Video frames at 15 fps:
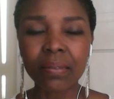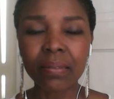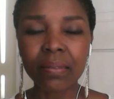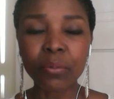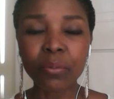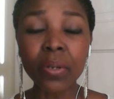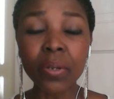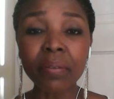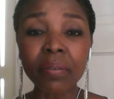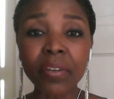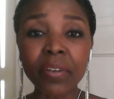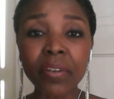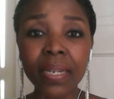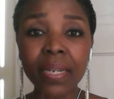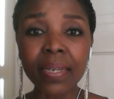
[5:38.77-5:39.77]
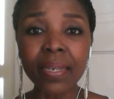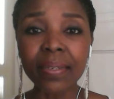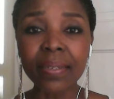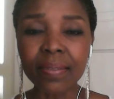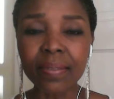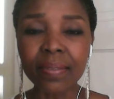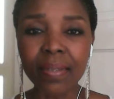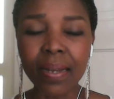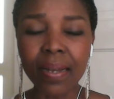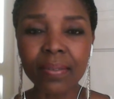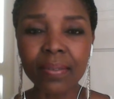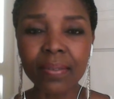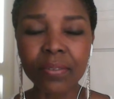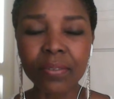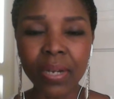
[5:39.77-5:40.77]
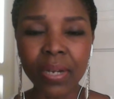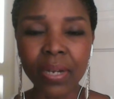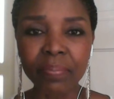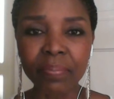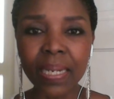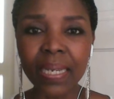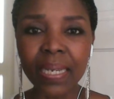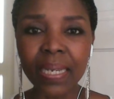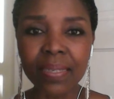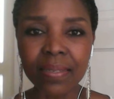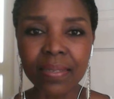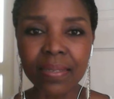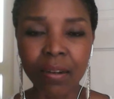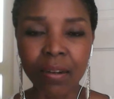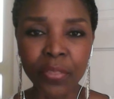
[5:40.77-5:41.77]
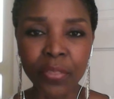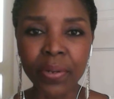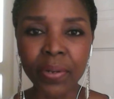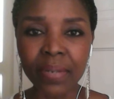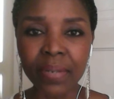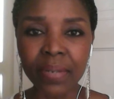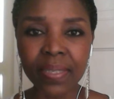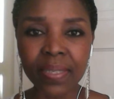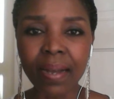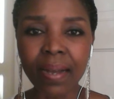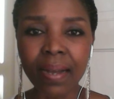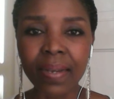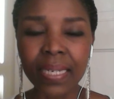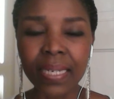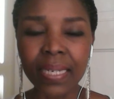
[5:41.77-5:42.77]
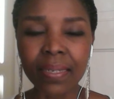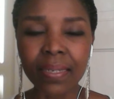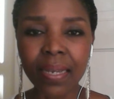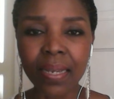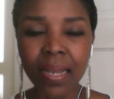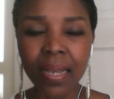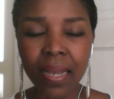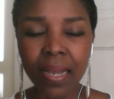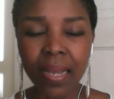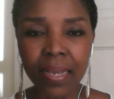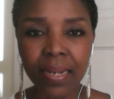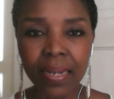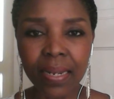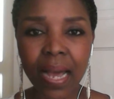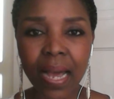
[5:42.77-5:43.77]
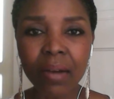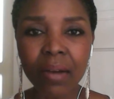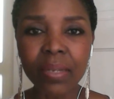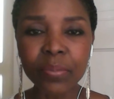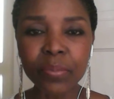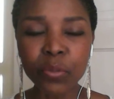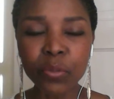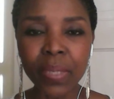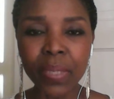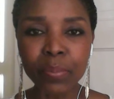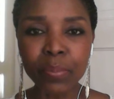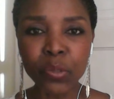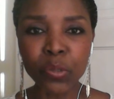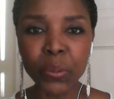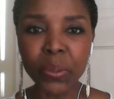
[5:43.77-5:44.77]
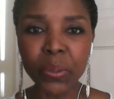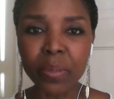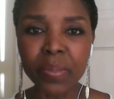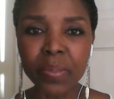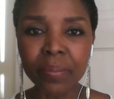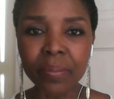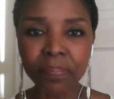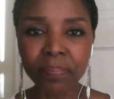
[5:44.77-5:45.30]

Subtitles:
whatever it is that you have placed on the left side, allow them to be absorbed